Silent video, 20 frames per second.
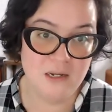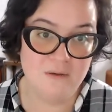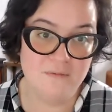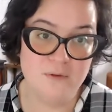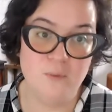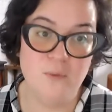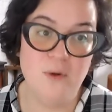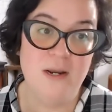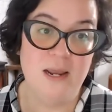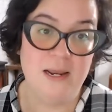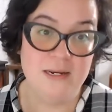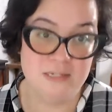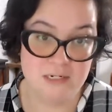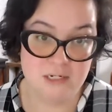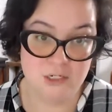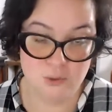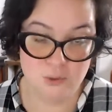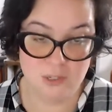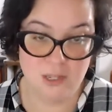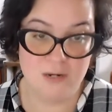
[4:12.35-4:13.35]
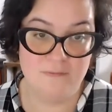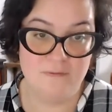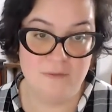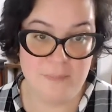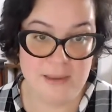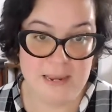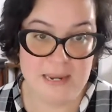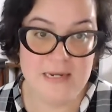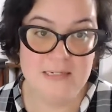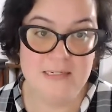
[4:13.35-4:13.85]
of the wood. I tend to do a lot of the
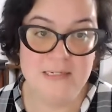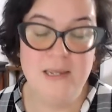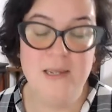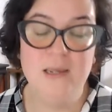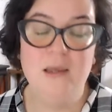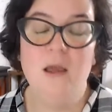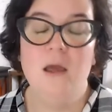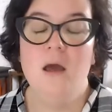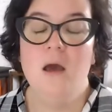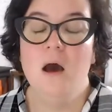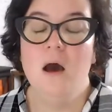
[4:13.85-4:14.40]
painting.